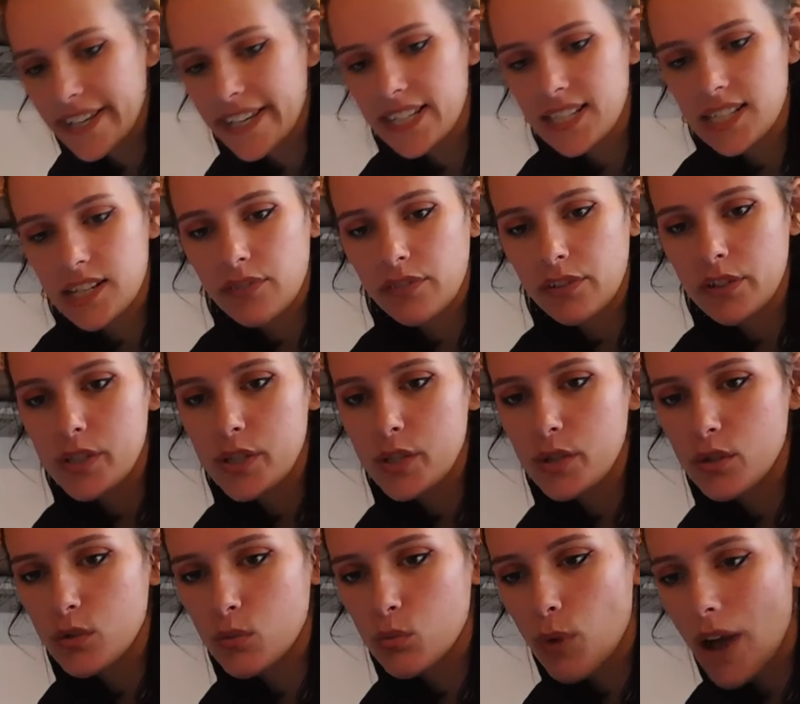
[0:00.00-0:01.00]
is if you do
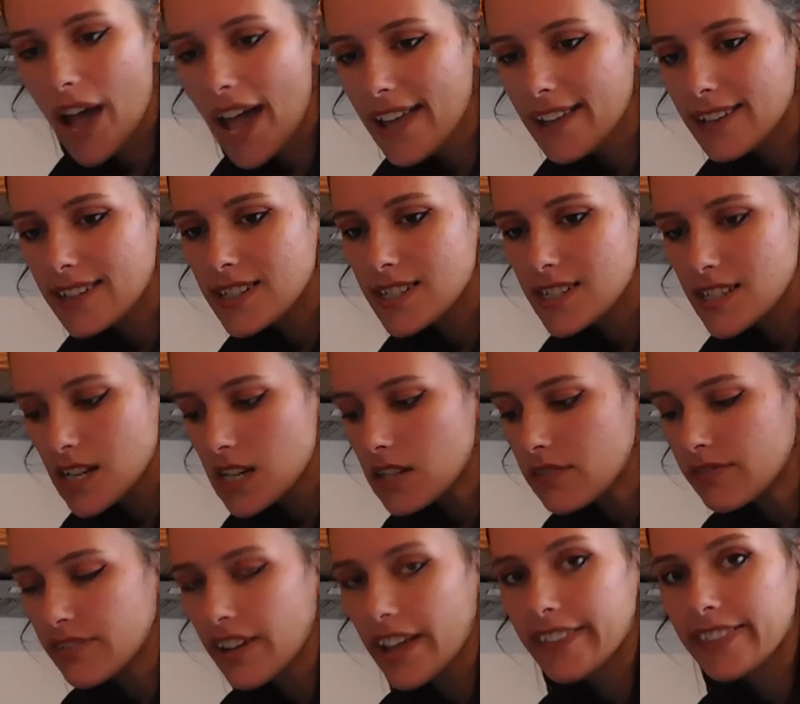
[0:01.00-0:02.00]
the wet
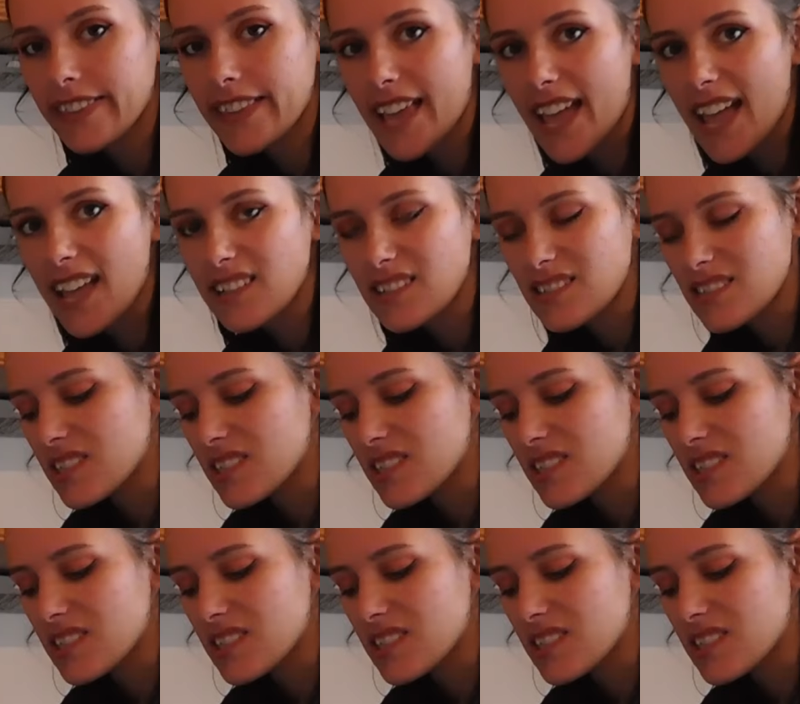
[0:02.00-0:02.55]
stuff at the end,